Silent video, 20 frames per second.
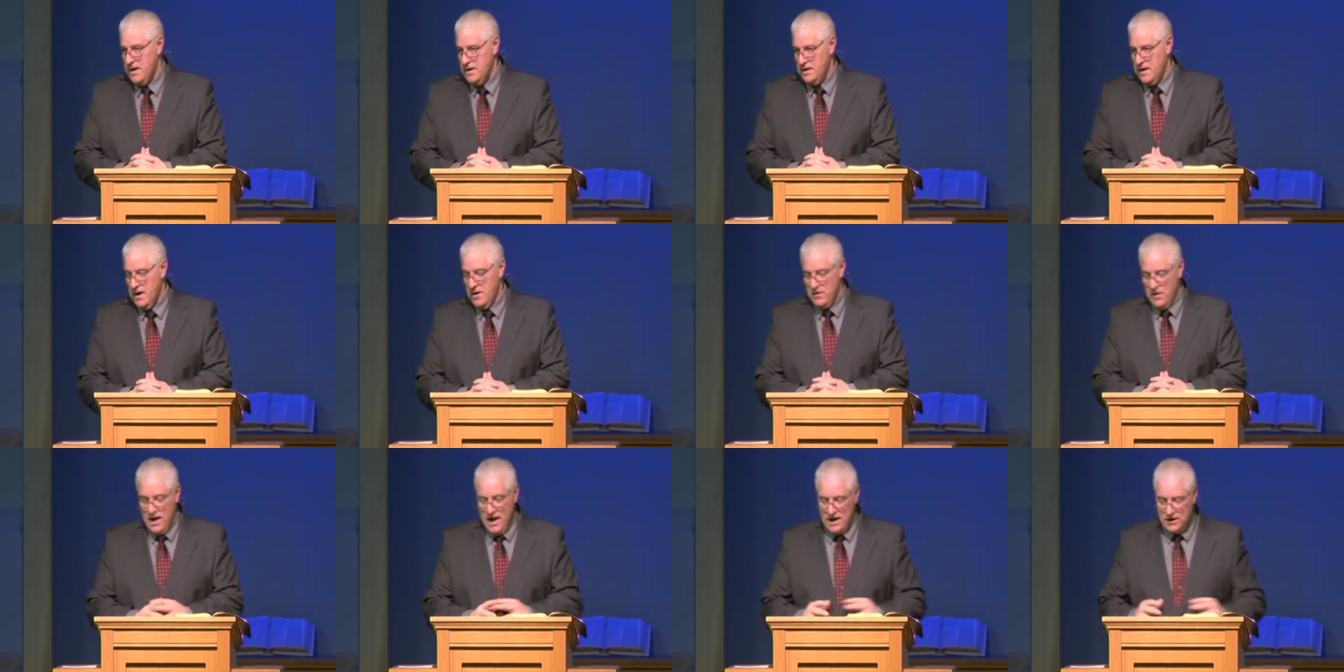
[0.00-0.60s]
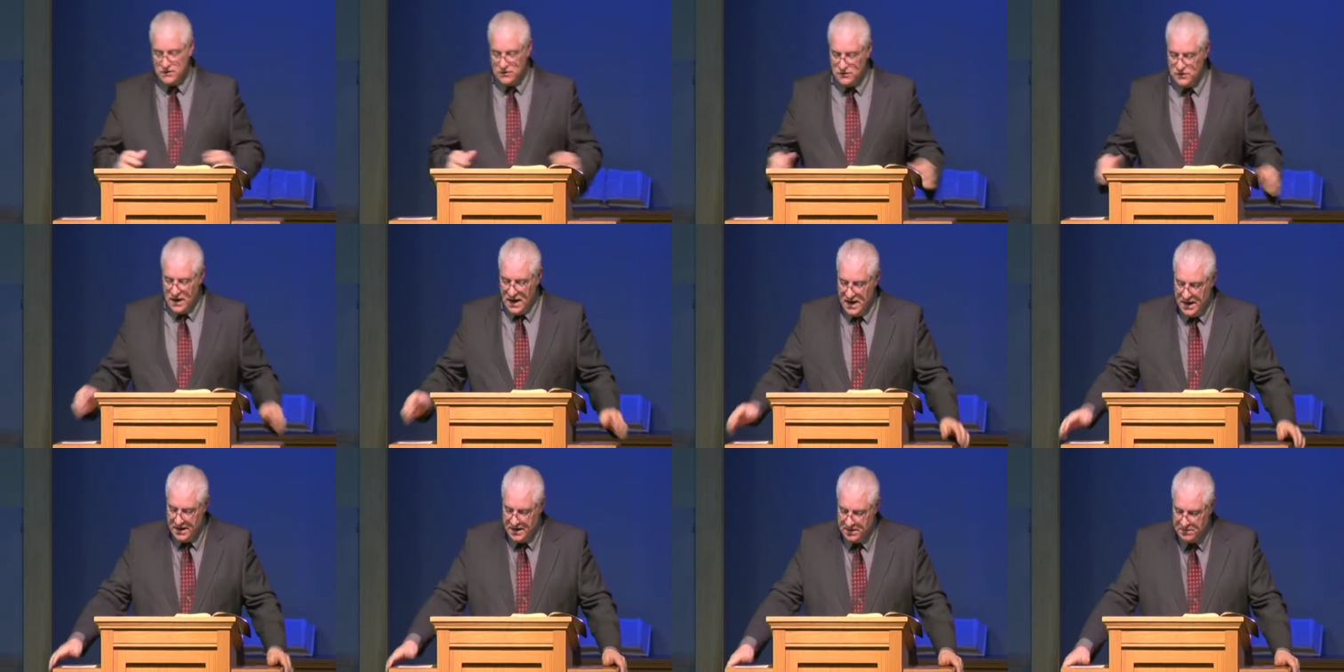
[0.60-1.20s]
Now,
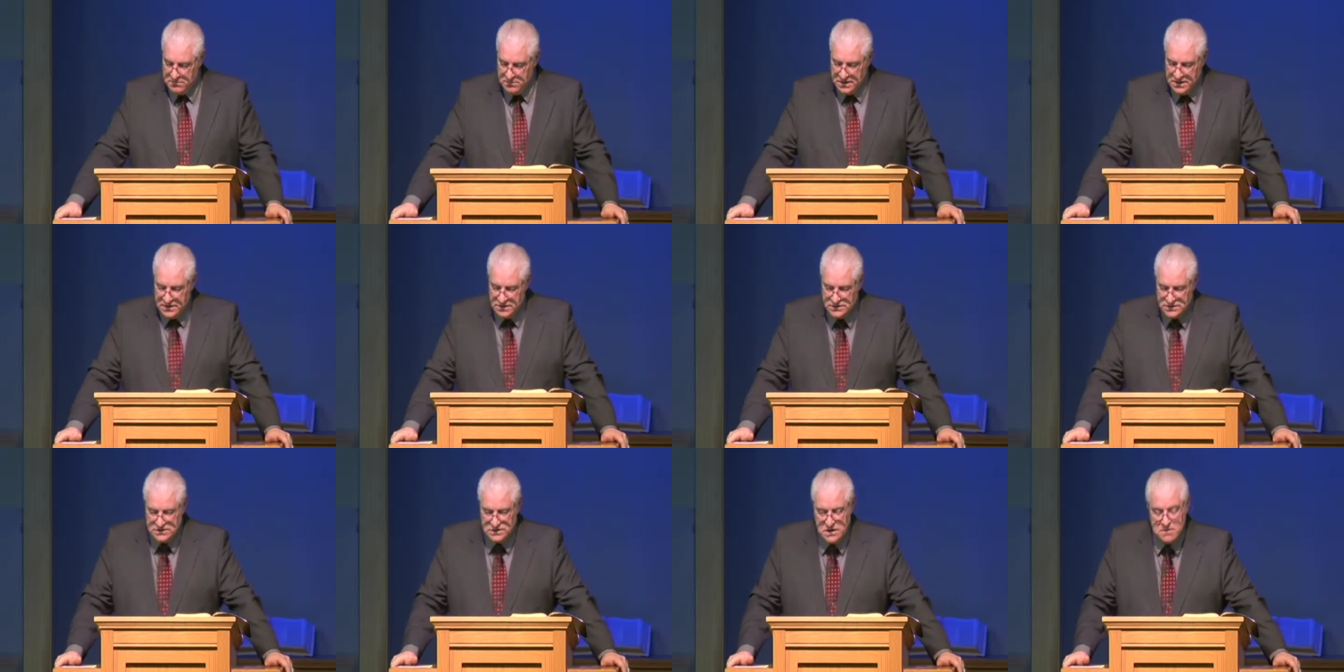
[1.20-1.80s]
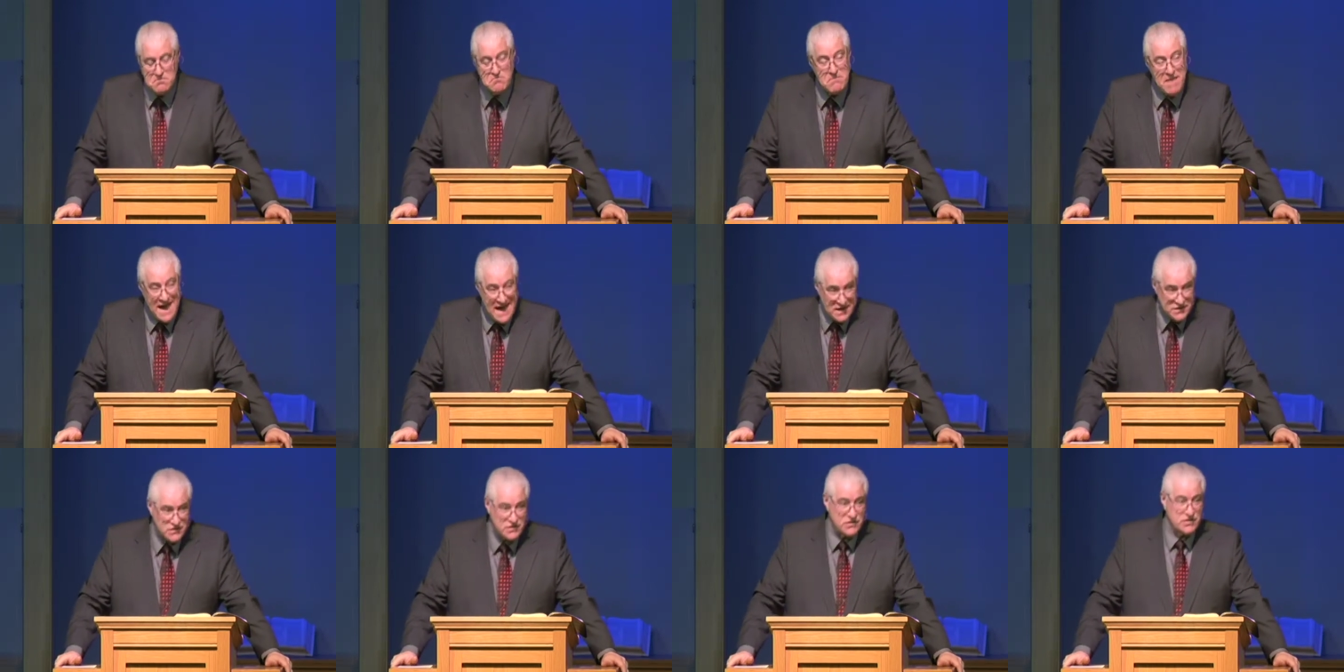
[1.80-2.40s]
Adonai means
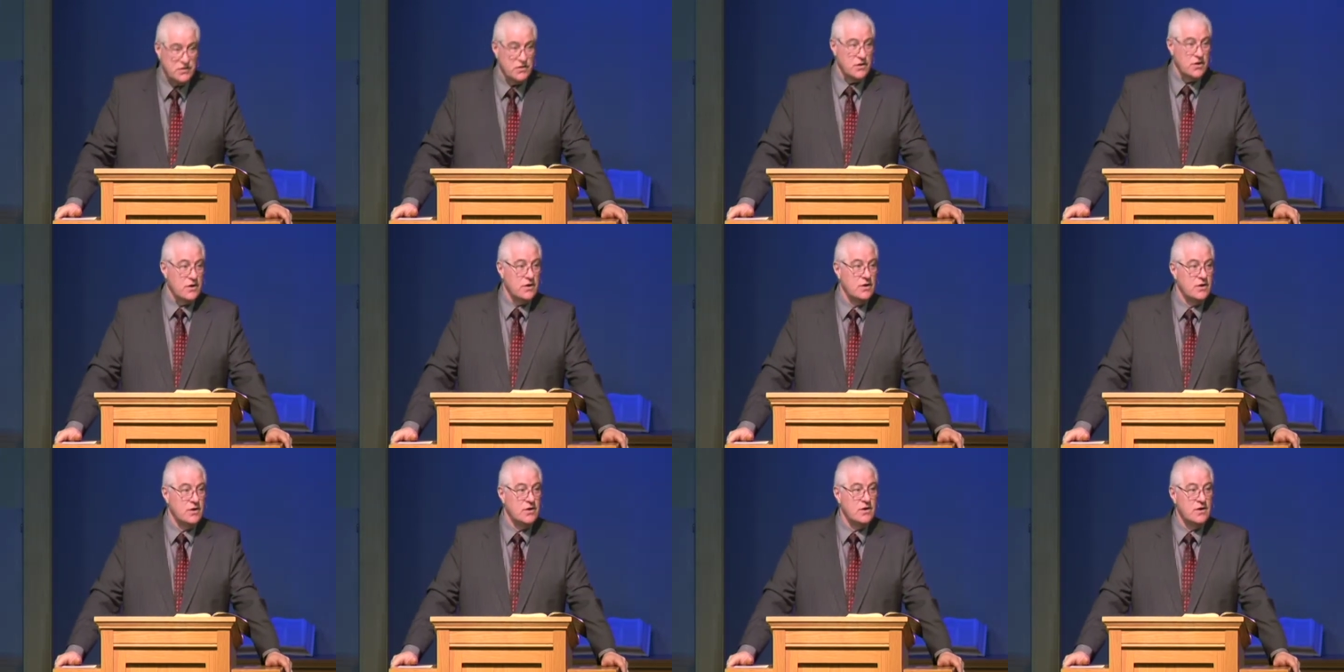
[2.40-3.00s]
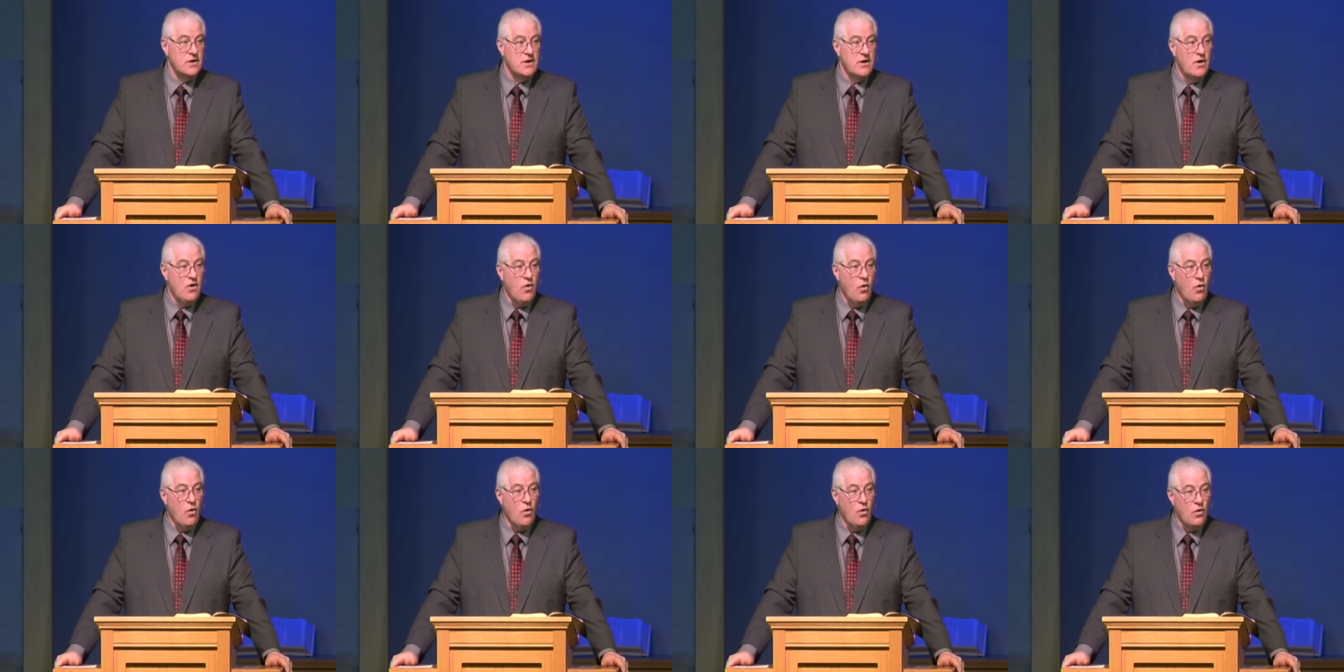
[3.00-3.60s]
master
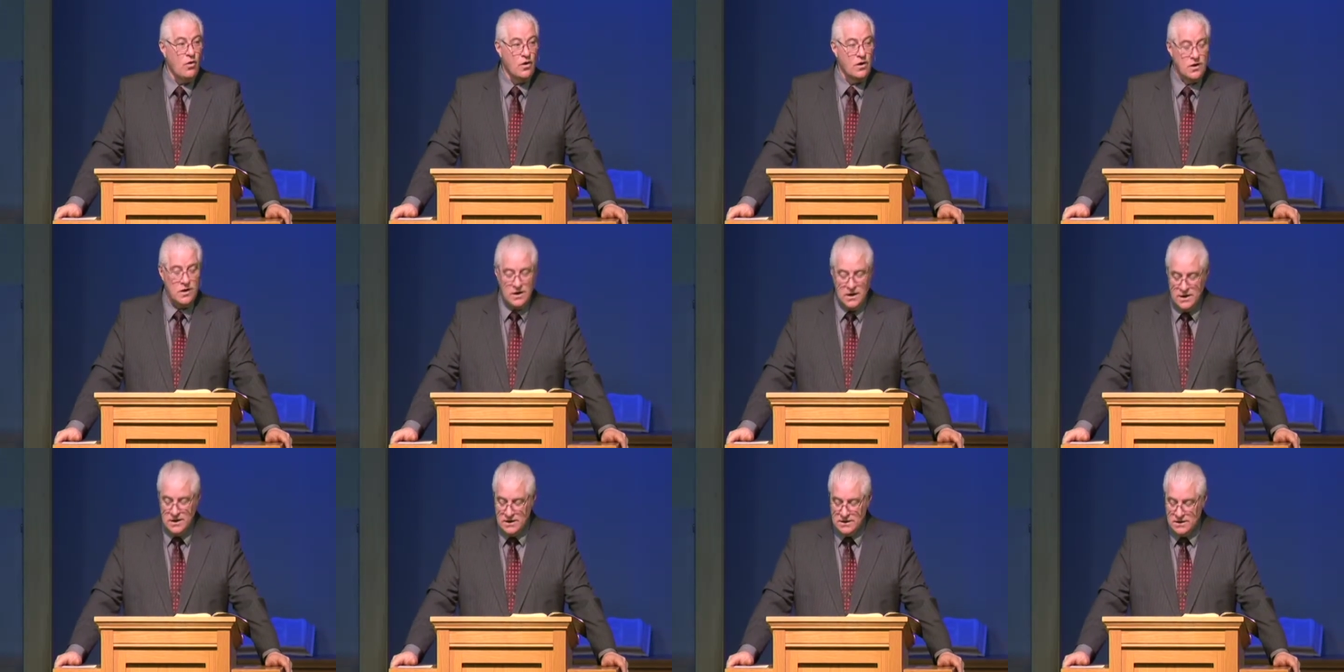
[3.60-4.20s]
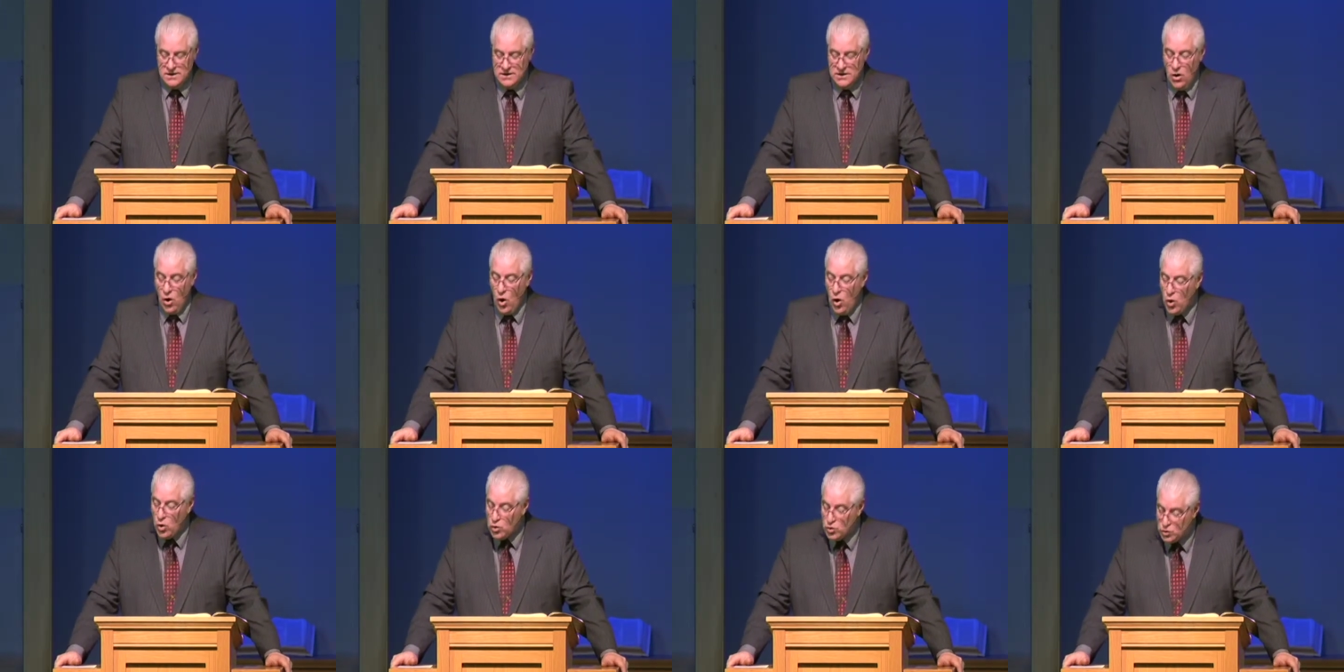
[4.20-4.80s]
or
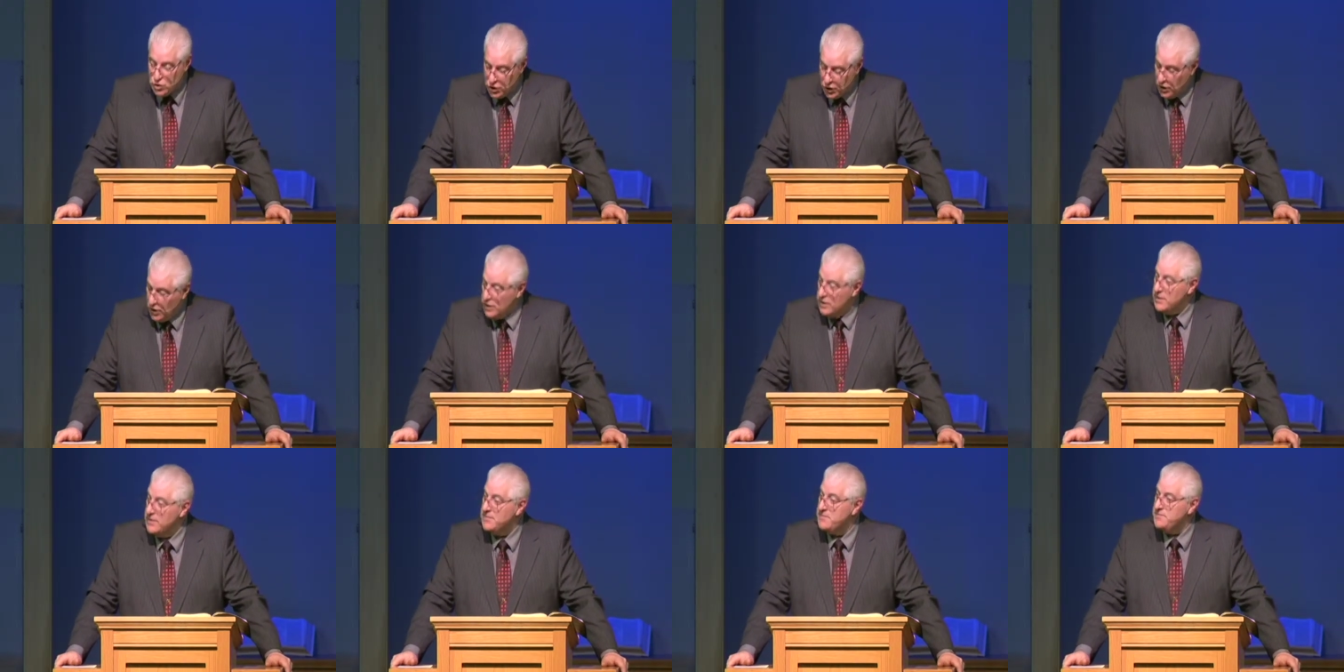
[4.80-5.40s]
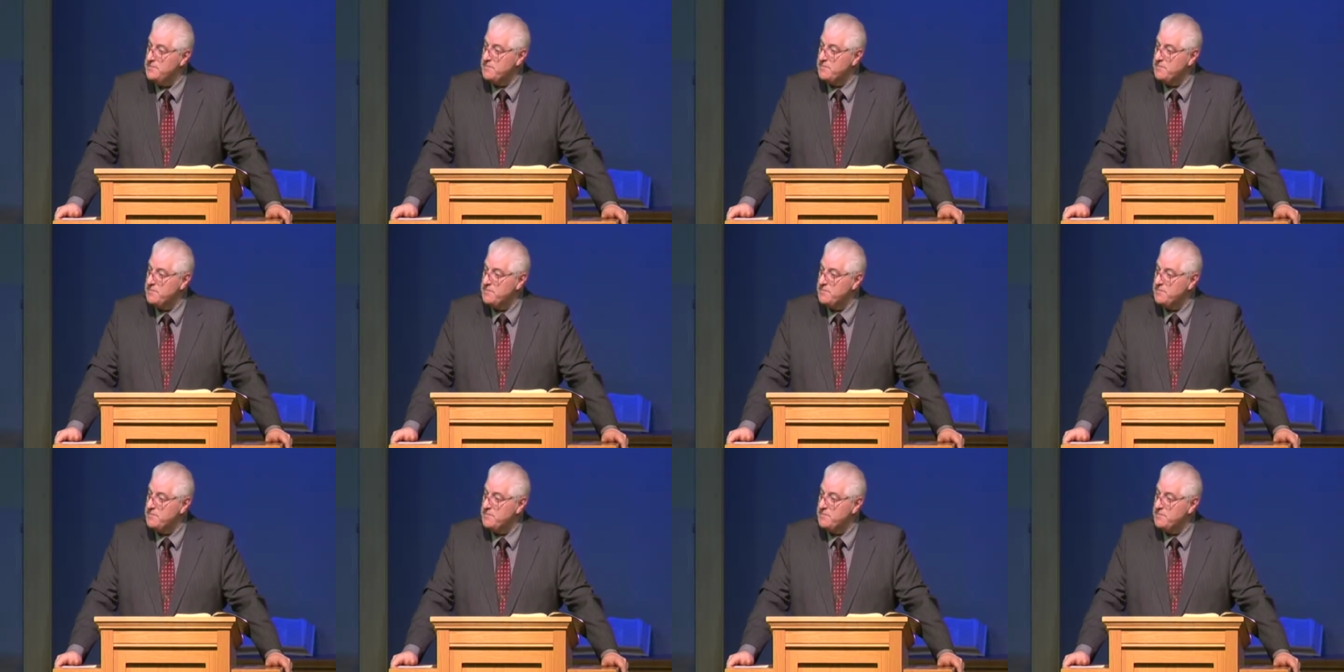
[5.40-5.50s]
owner,